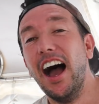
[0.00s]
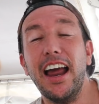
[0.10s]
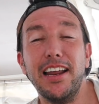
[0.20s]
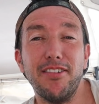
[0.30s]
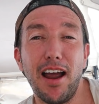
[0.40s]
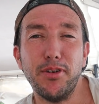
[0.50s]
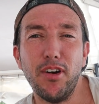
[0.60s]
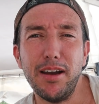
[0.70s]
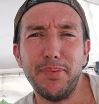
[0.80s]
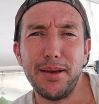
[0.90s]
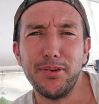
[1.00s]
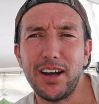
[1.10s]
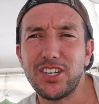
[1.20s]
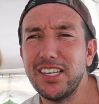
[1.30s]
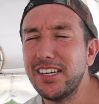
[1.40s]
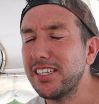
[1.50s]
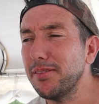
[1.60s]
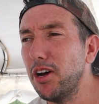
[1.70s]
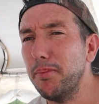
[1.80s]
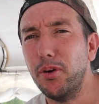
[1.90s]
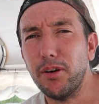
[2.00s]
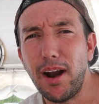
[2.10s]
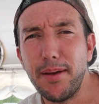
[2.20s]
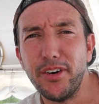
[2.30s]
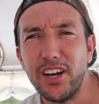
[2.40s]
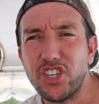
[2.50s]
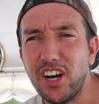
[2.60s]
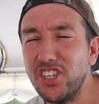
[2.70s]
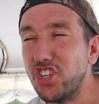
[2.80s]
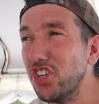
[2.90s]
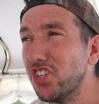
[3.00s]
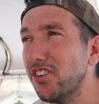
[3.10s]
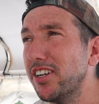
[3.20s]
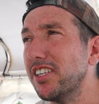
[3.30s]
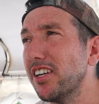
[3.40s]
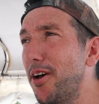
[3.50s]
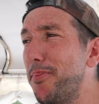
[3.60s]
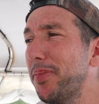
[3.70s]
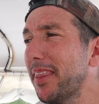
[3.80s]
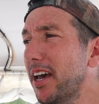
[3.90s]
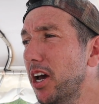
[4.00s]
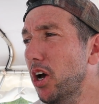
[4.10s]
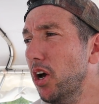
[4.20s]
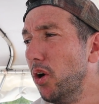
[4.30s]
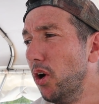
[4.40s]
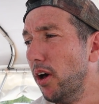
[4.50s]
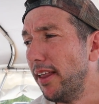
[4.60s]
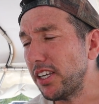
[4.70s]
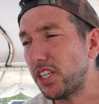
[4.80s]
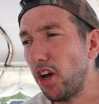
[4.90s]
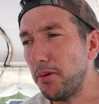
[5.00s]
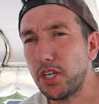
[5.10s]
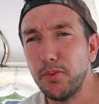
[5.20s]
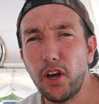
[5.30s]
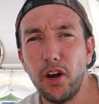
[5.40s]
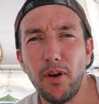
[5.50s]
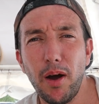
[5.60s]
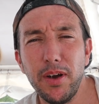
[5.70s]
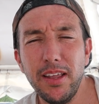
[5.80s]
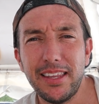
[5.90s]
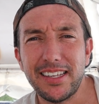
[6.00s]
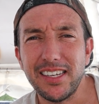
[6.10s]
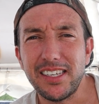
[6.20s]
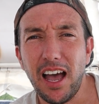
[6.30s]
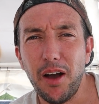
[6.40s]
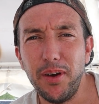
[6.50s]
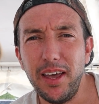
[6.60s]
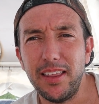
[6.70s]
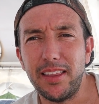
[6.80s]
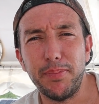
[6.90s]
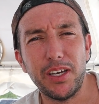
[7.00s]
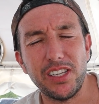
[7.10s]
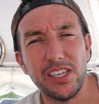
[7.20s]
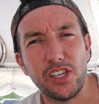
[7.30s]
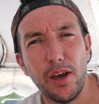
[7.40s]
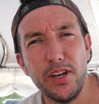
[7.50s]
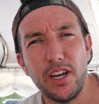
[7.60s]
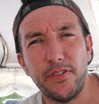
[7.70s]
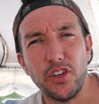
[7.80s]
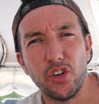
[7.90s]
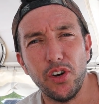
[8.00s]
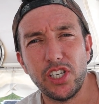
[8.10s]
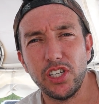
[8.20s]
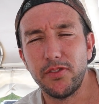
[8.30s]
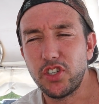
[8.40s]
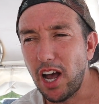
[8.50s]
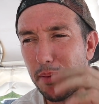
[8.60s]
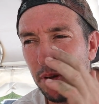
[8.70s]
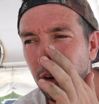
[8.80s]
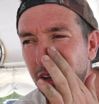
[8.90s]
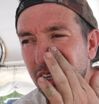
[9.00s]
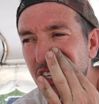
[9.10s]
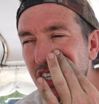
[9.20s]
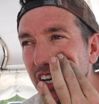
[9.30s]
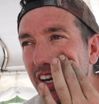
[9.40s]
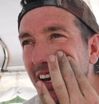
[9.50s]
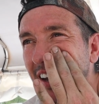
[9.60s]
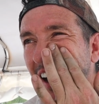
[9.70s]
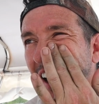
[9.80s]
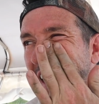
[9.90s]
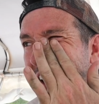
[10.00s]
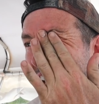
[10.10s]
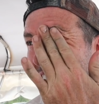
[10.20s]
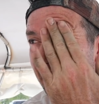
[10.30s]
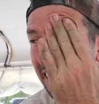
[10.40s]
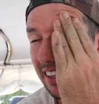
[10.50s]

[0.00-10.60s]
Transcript: Any Raymarine people actually, because I'm going to put a Raymarine transducer in, so that's the option we're going to run with to start with, because there's so many different choices of chart plotters and